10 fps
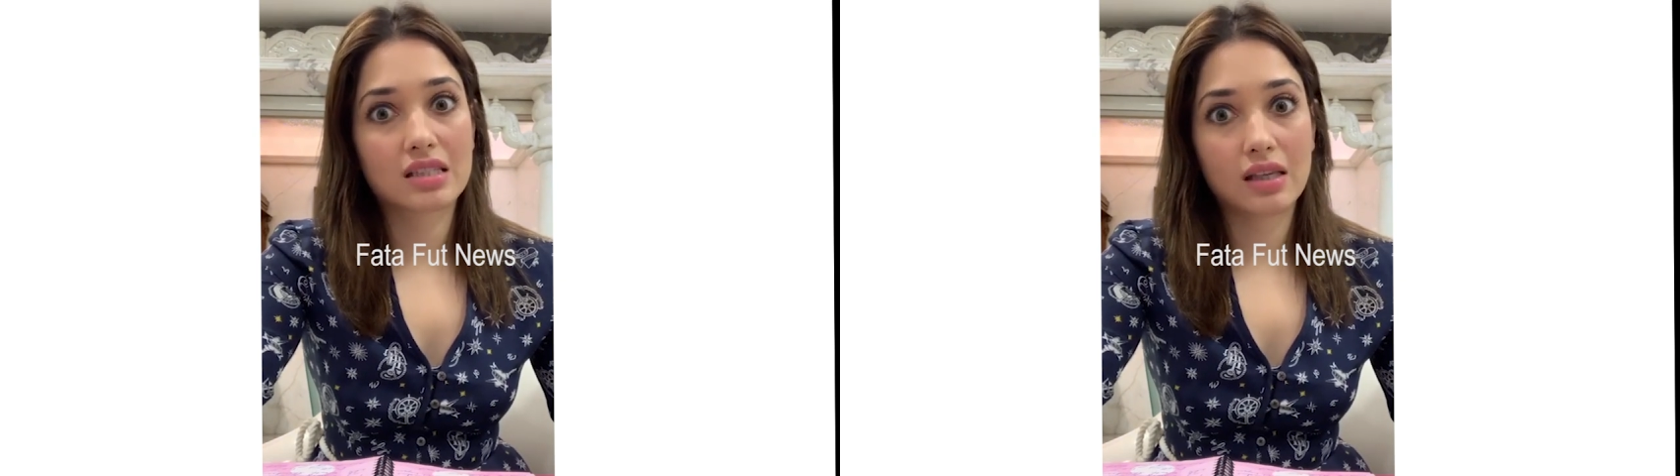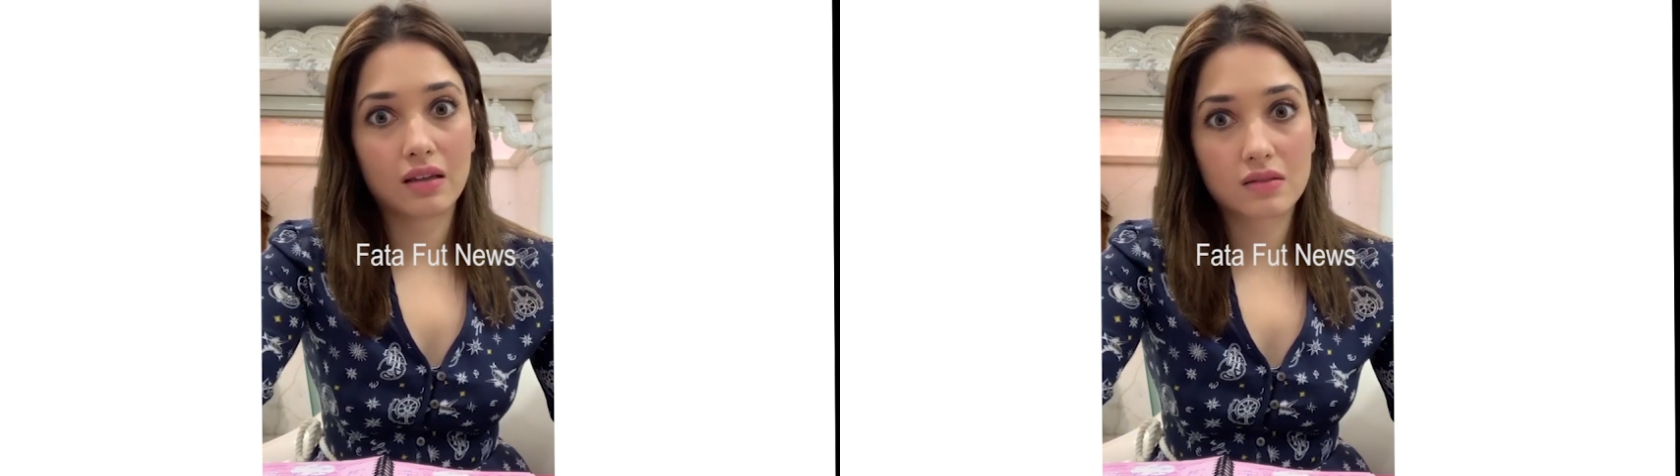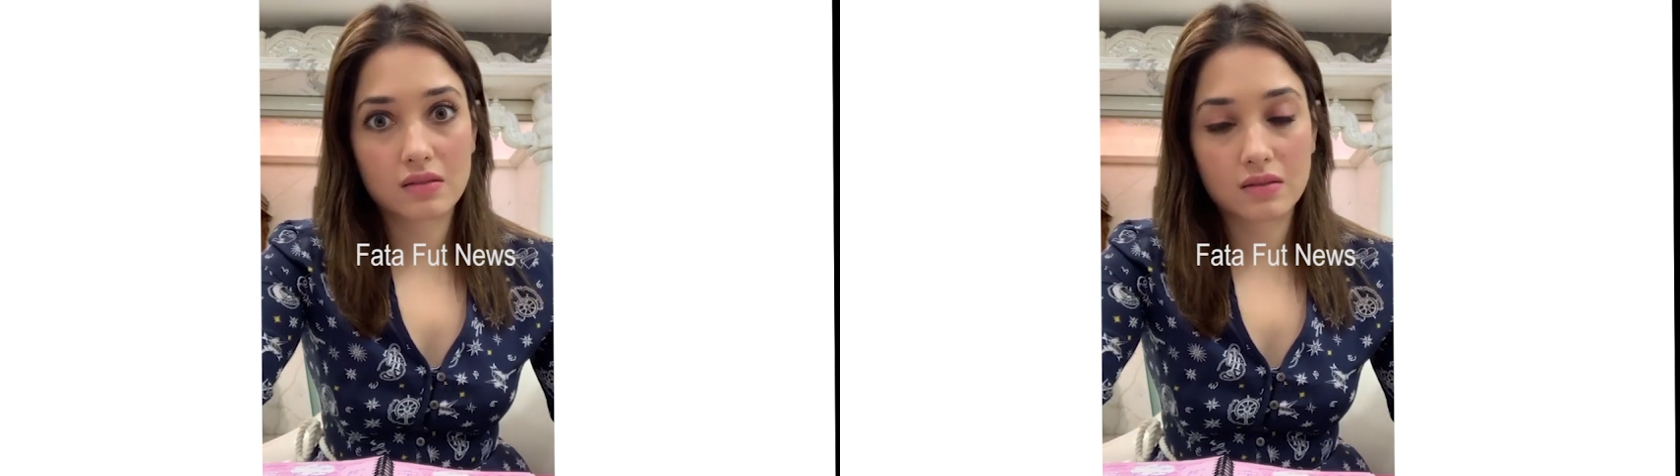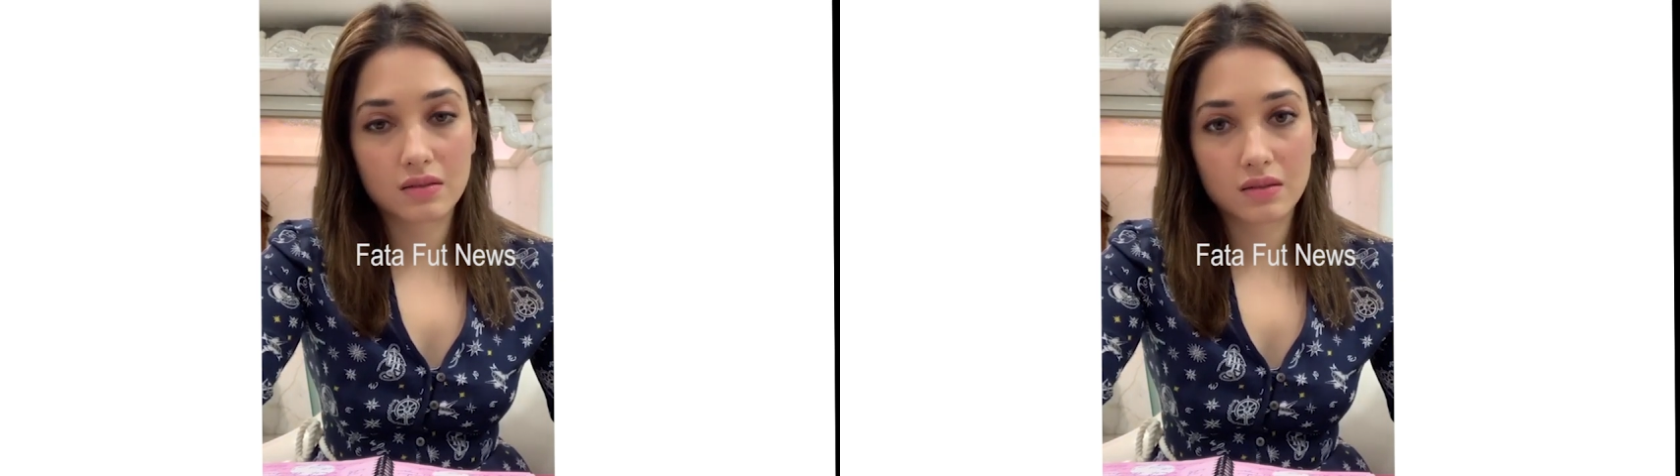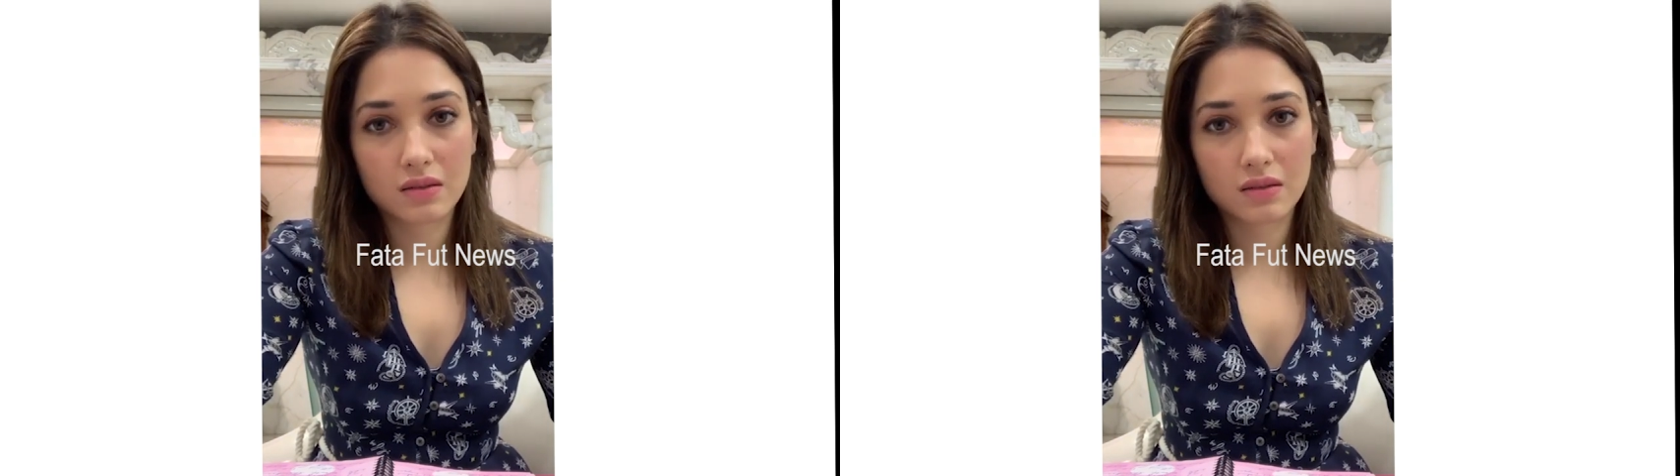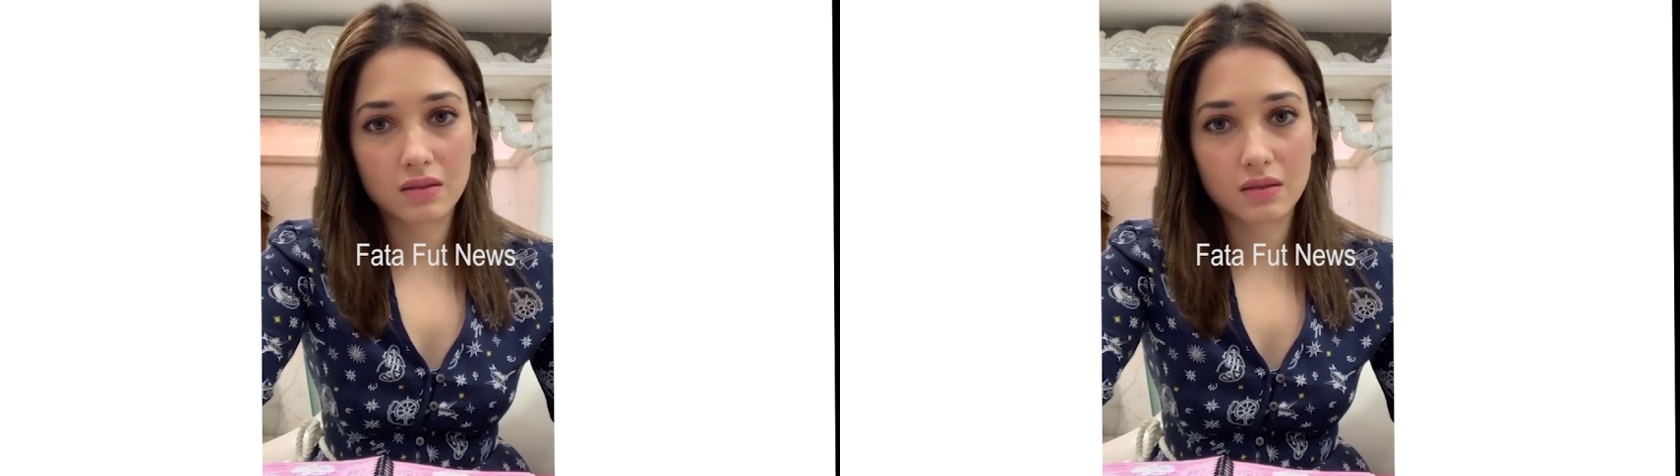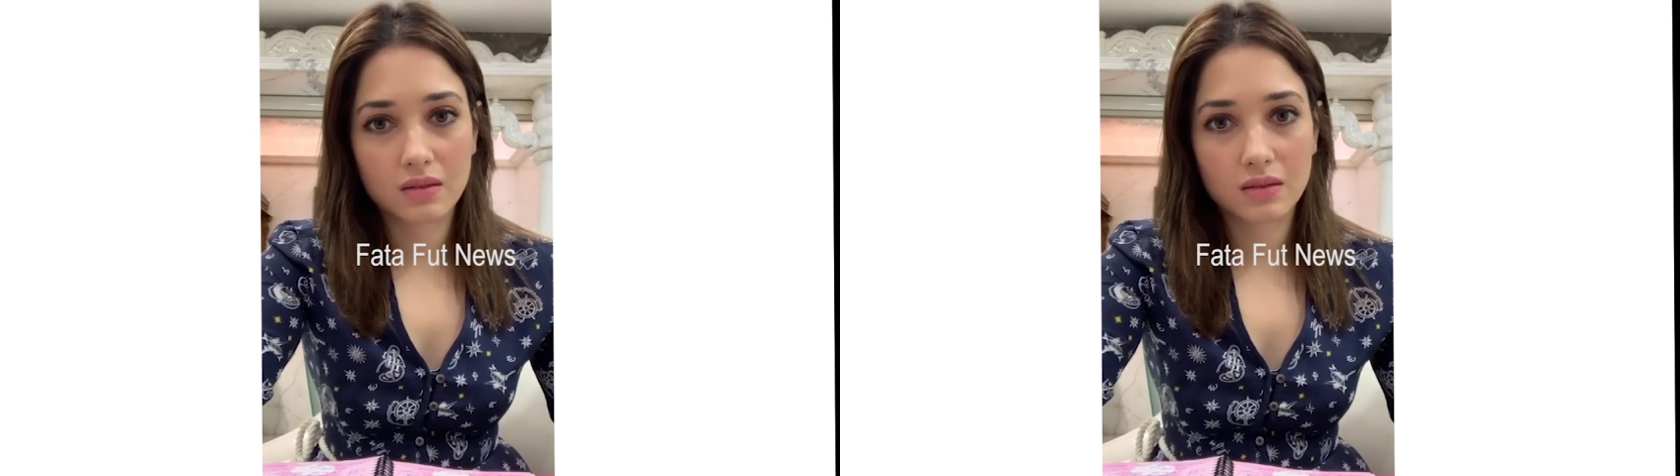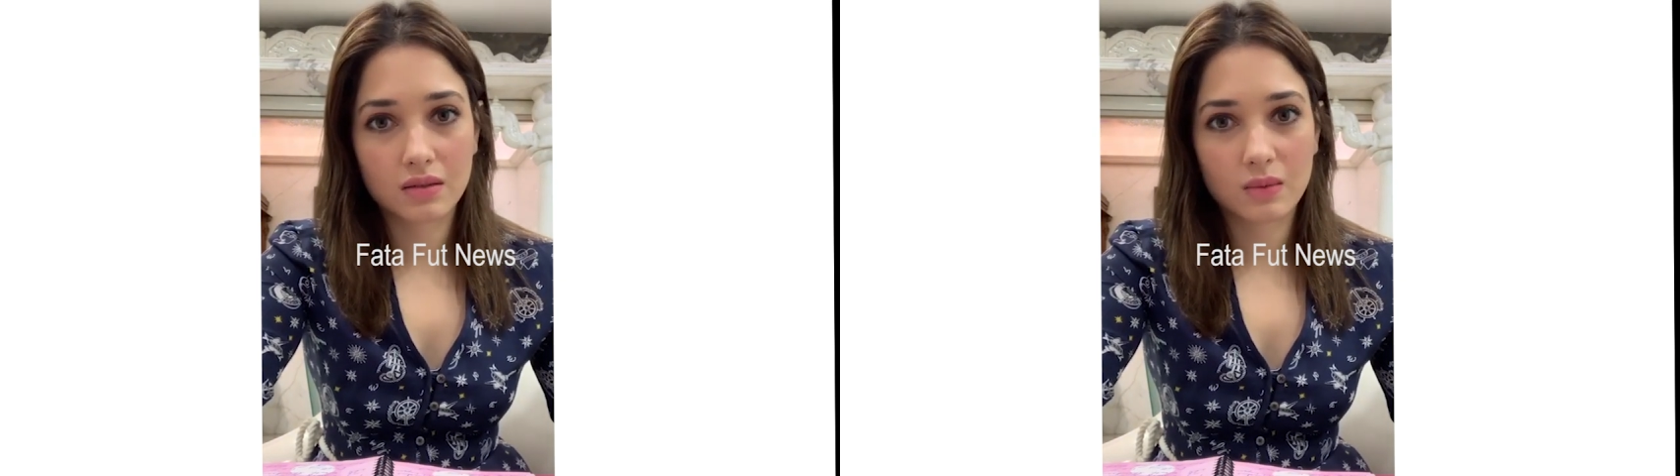six.
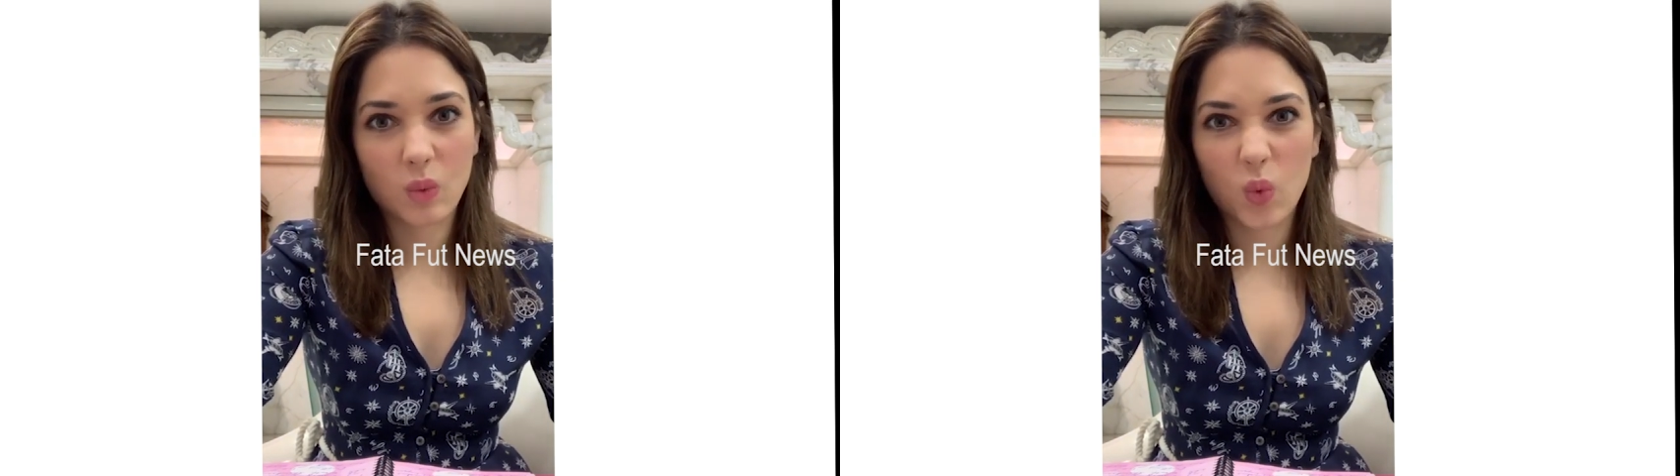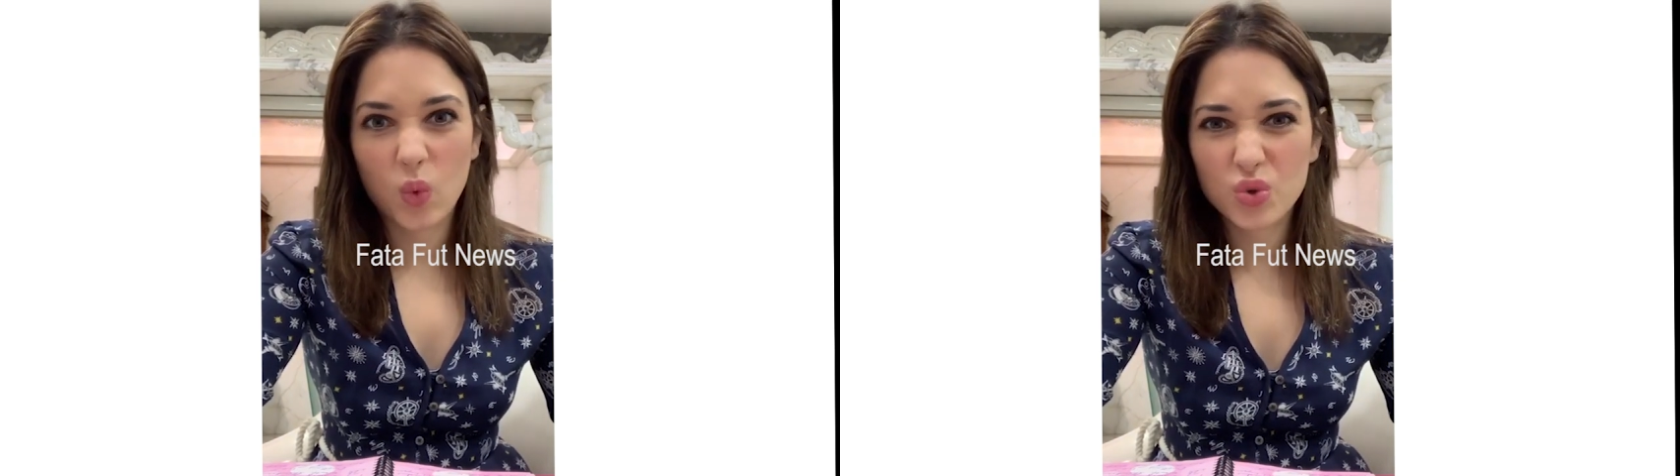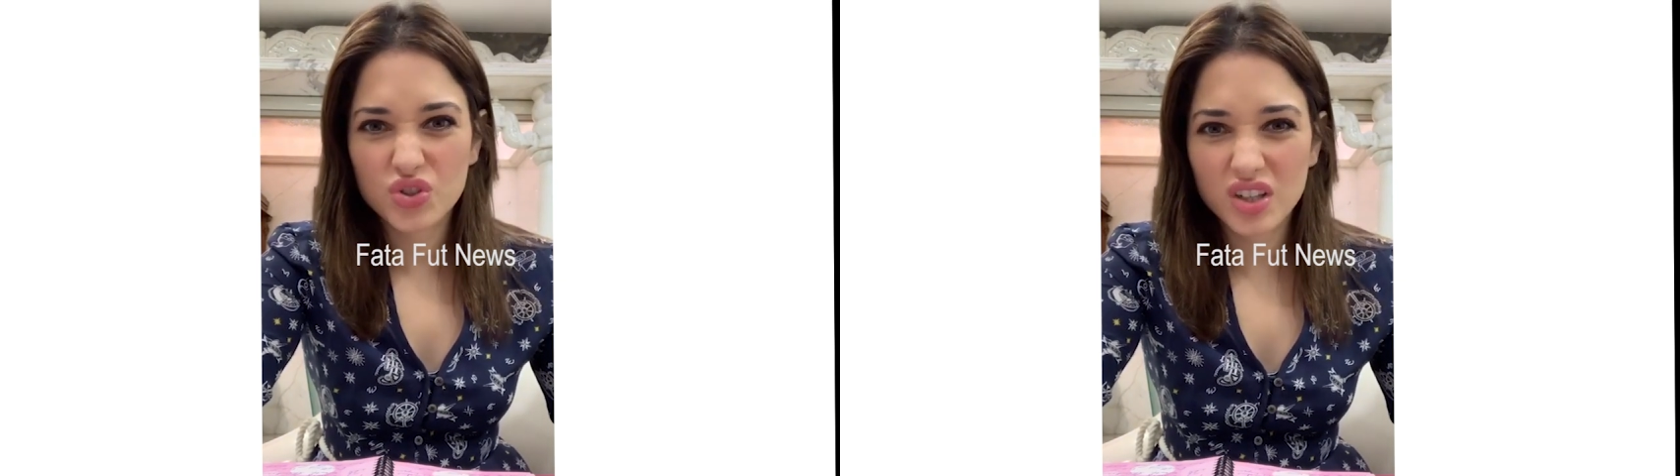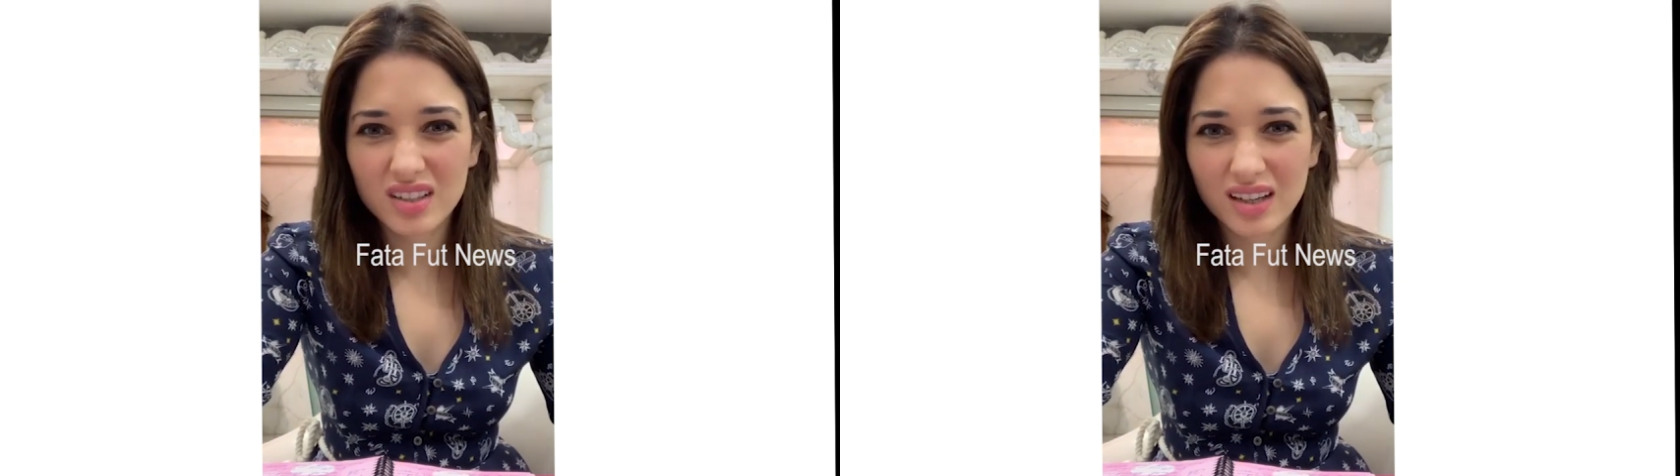Shit,